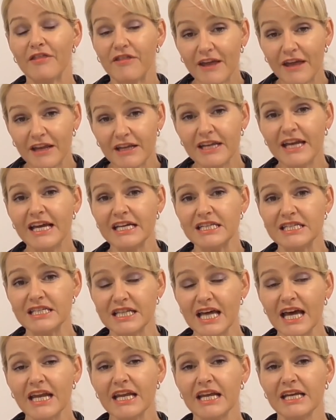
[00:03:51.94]
then yes,
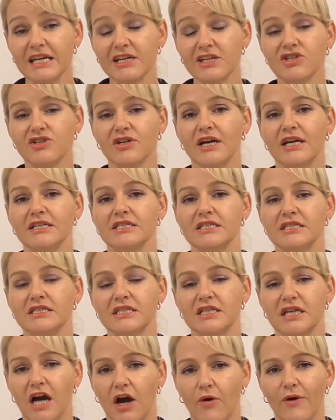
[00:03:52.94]
that extract
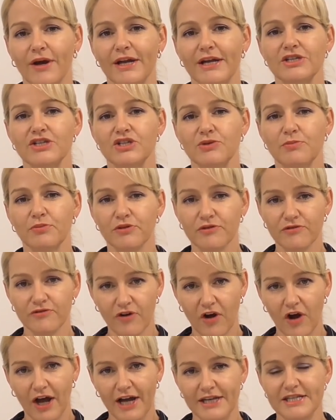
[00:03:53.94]
is going to
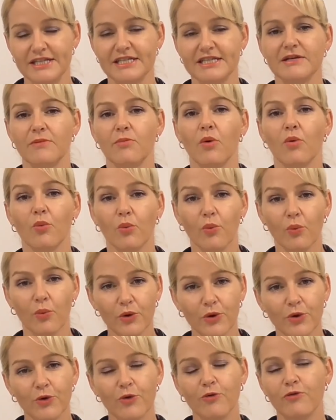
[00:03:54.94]
provide some
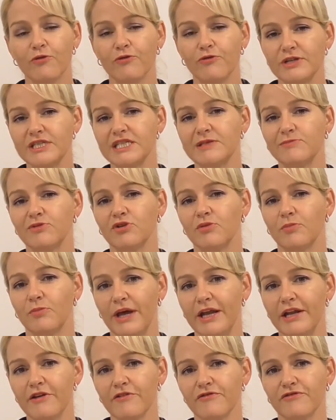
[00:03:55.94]
real visible
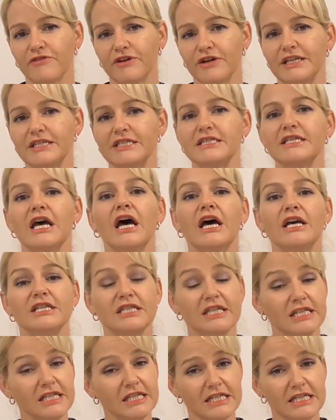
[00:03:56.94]
benefits
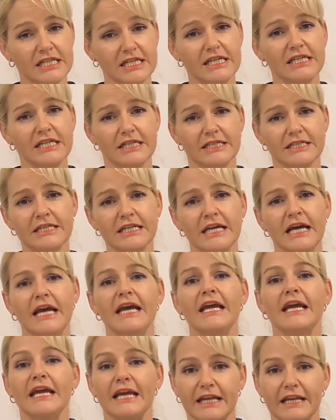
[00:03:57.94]
to the skin
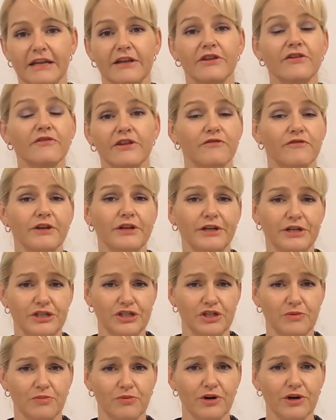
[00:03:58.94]
in the
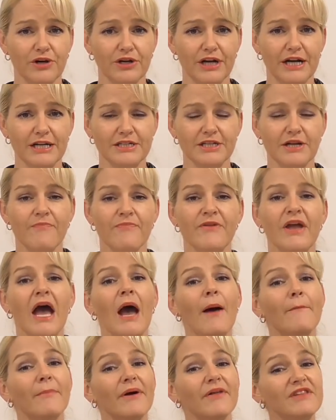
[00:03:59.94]
finished product.
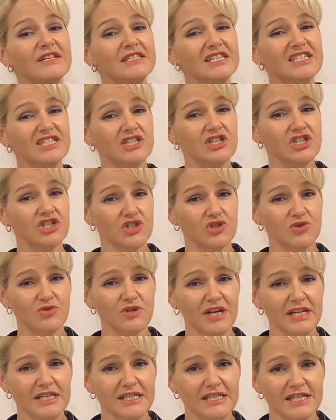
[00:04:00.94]
But there's additional
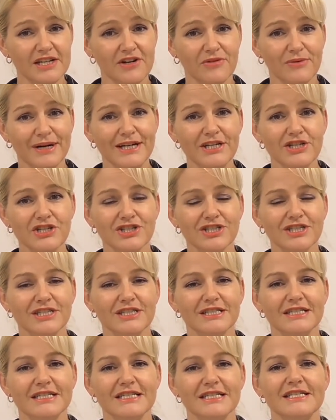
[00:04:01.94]

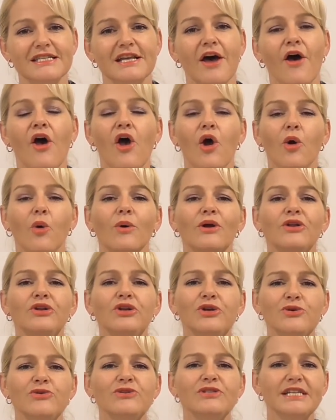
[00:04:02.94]
considerations.
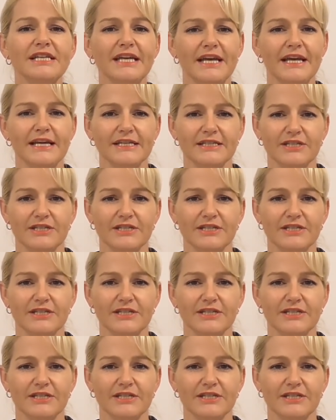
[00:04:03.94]
When using